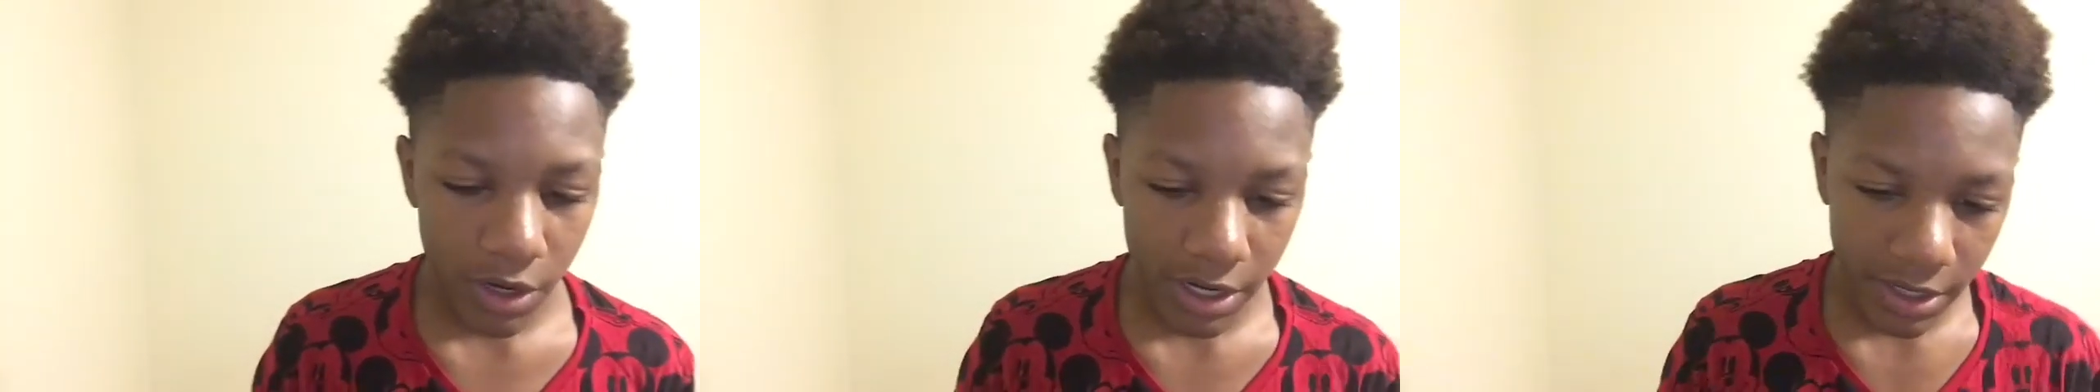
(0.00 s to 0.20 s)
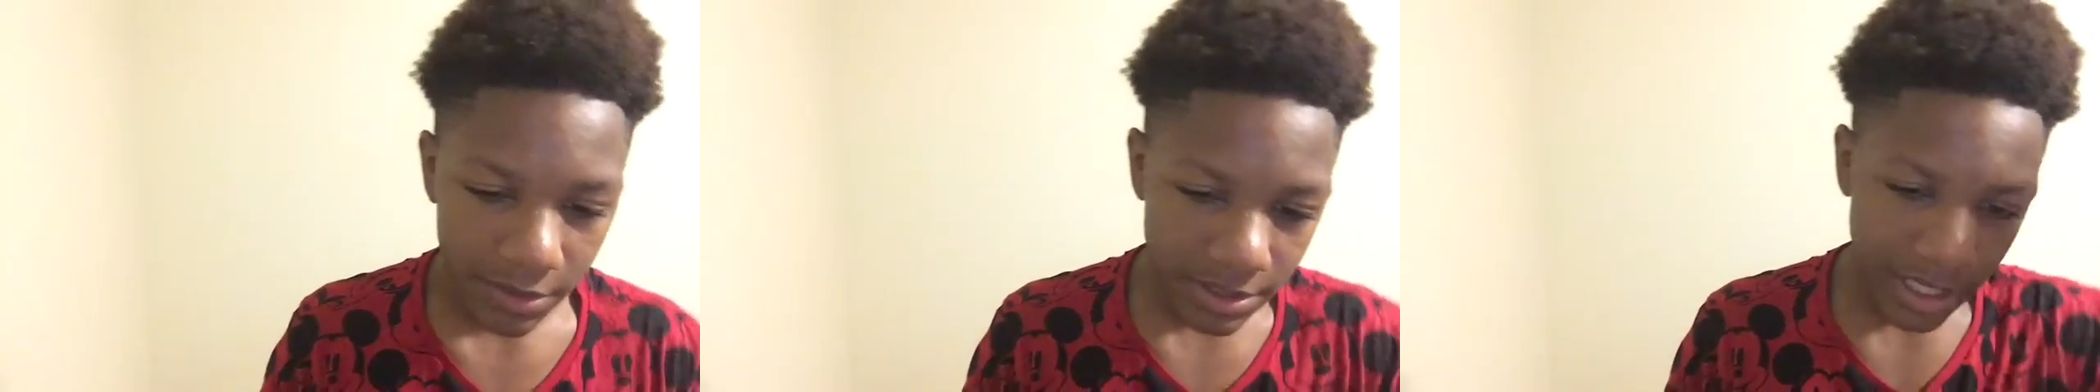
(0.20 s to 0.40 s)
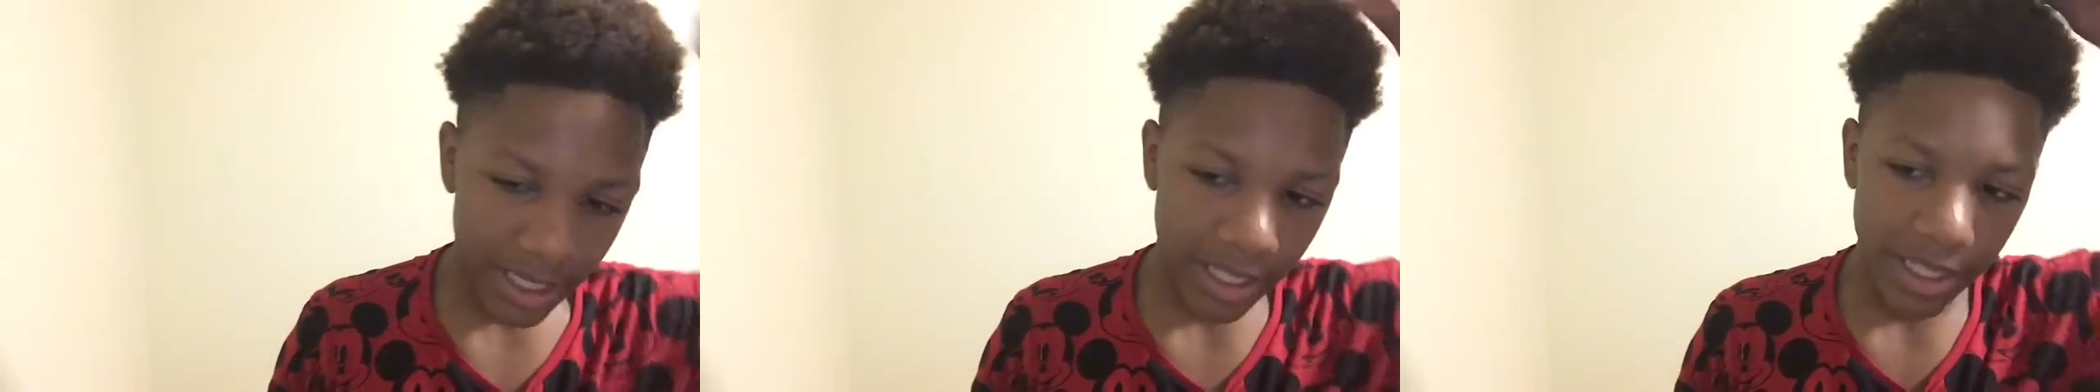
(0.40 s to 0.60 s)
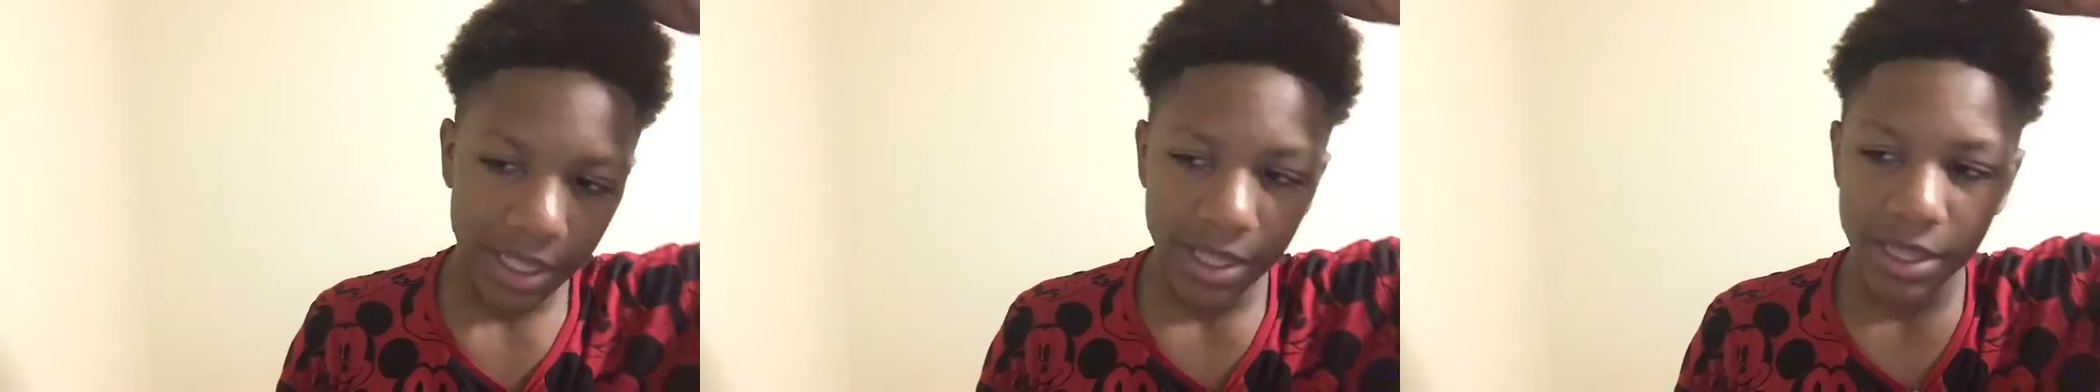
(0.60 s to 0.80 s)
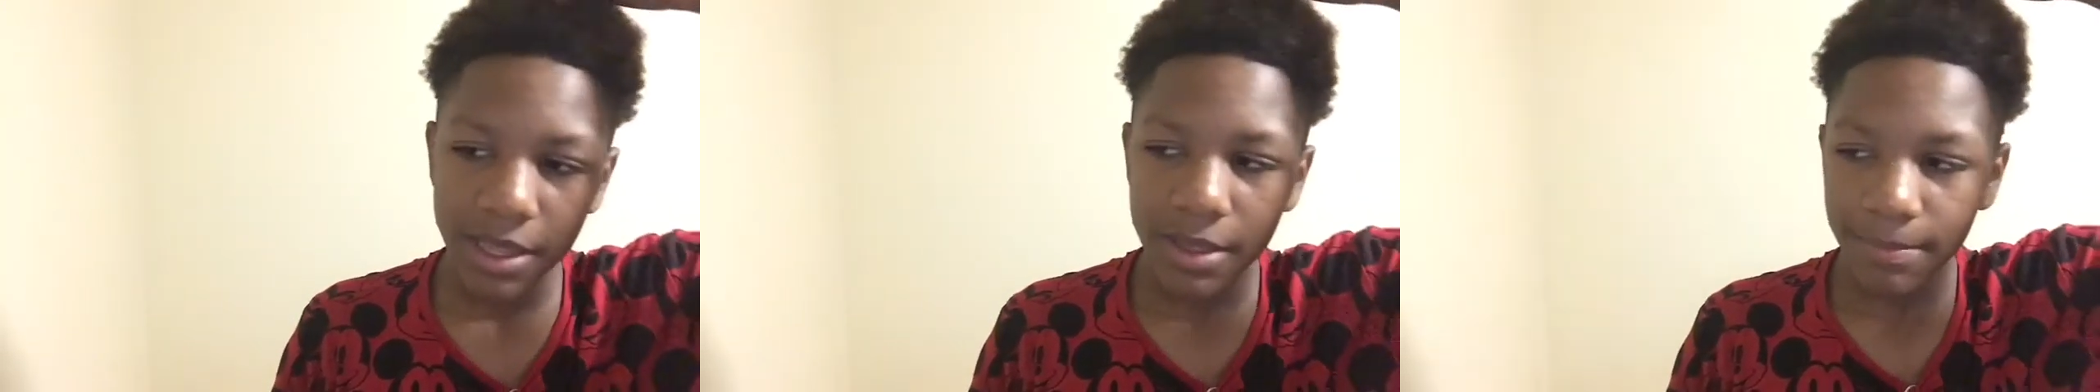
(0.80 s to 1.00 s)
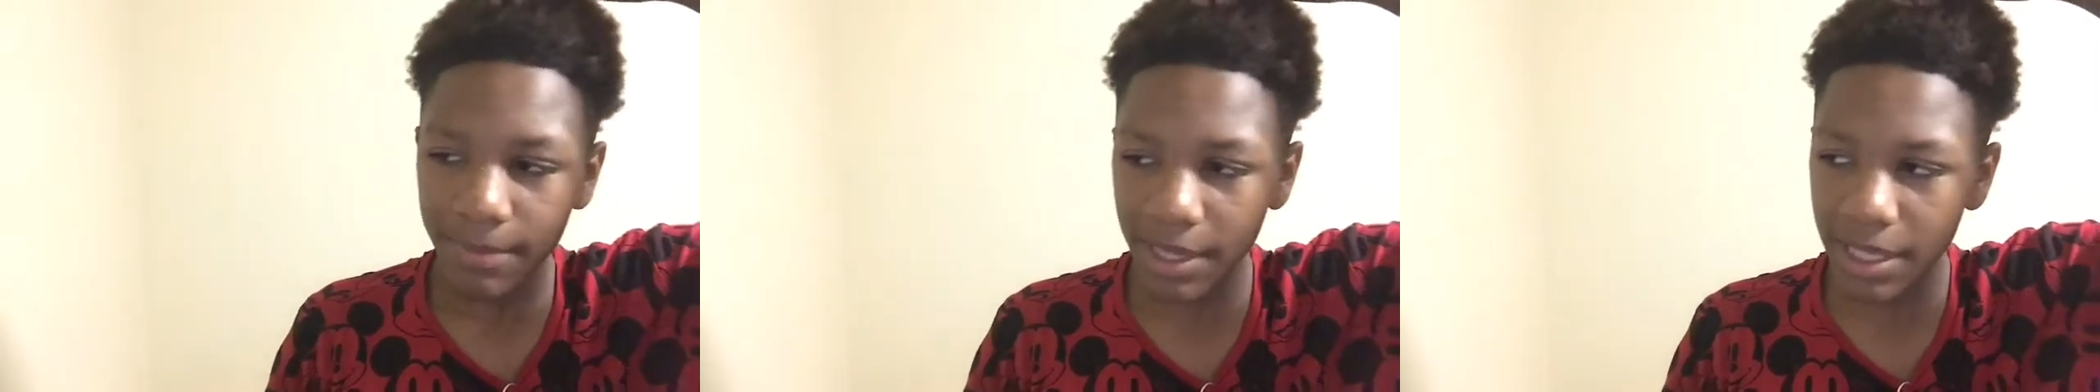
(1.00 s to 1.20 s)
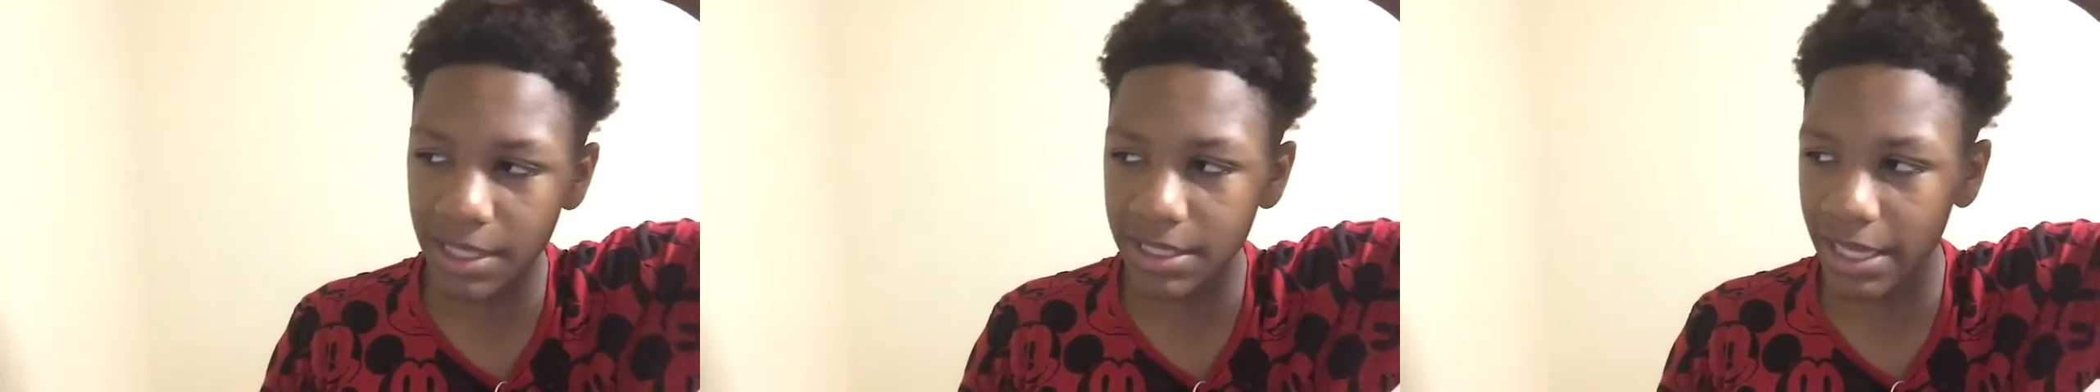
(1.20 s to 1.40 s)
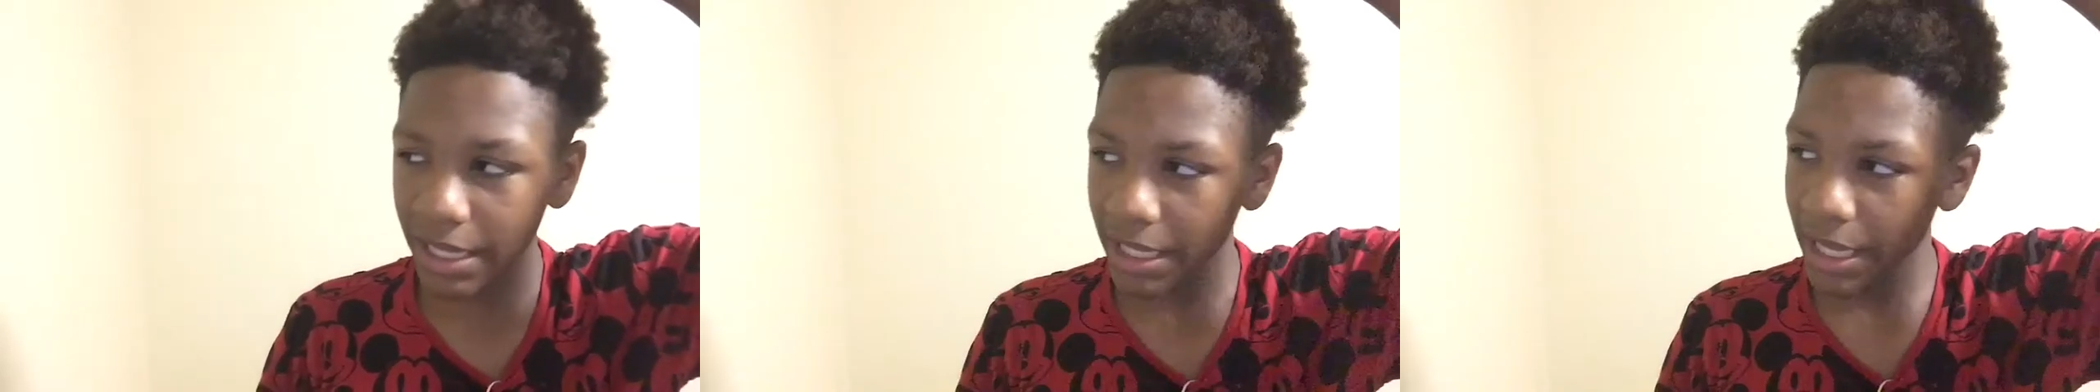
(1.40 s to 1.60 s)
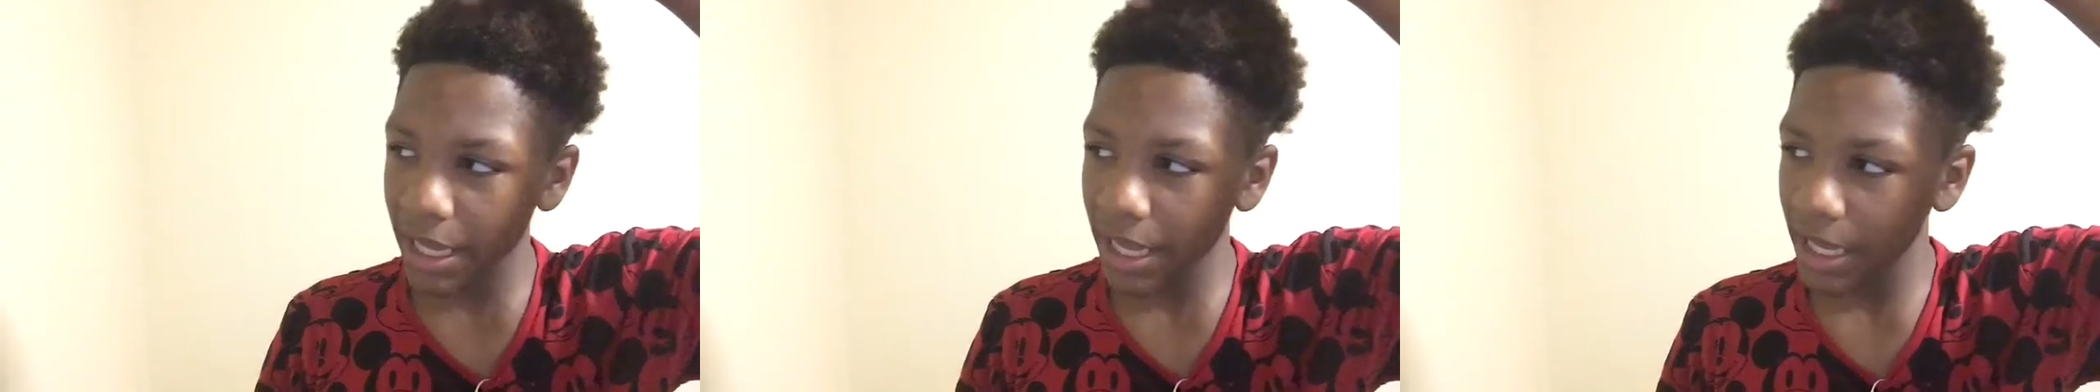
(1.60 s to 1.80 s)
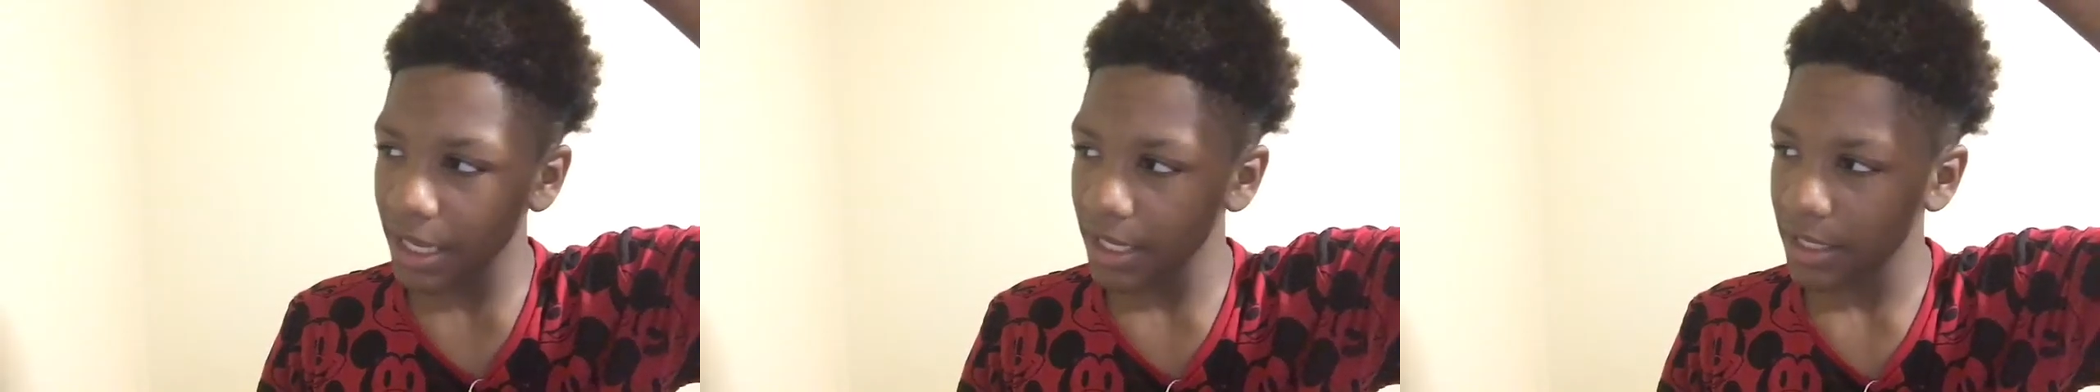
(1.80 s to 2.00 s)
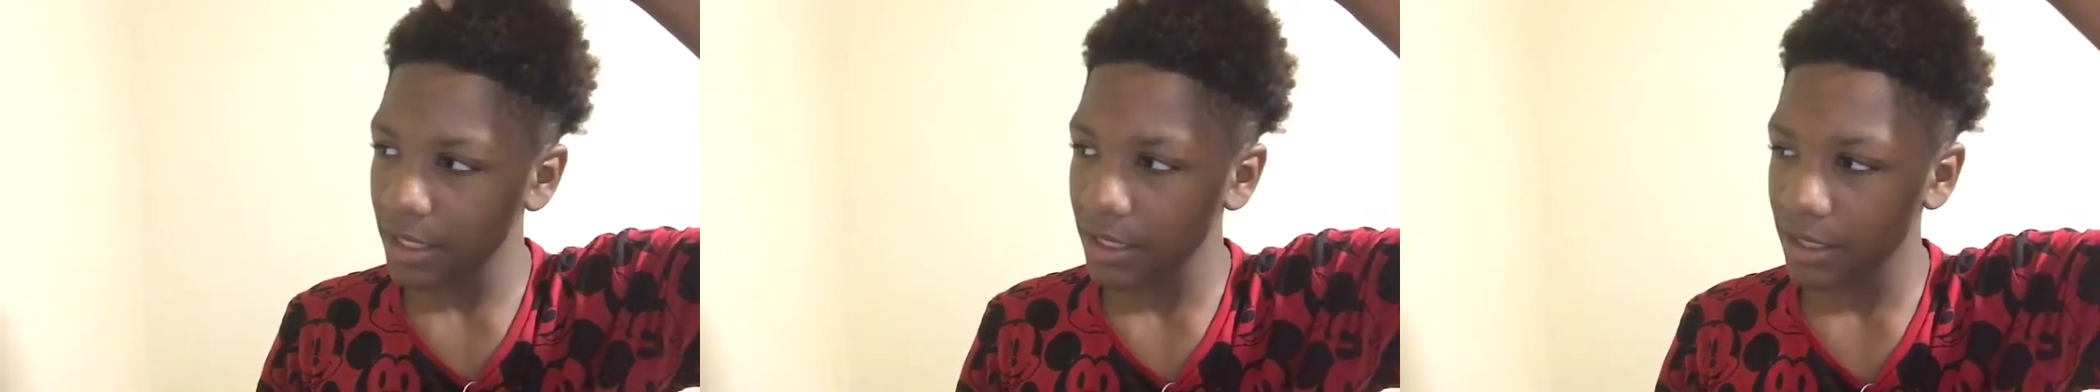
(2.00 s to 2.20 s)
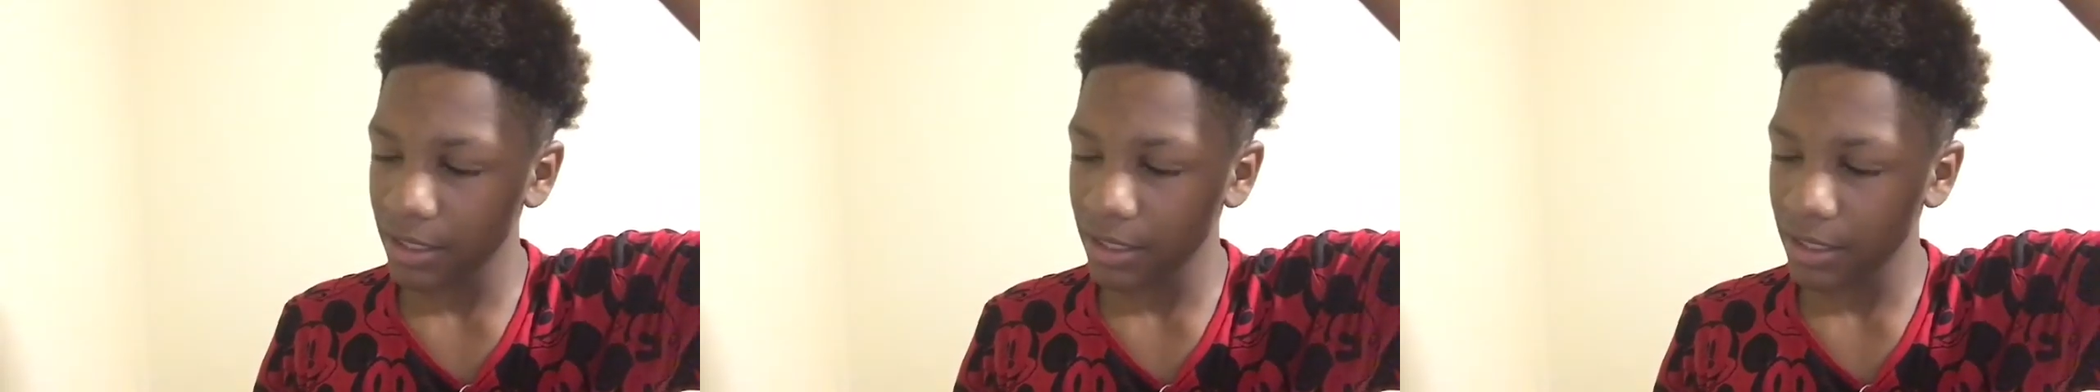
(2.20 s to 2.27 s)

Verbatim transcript: And he was like, because I can.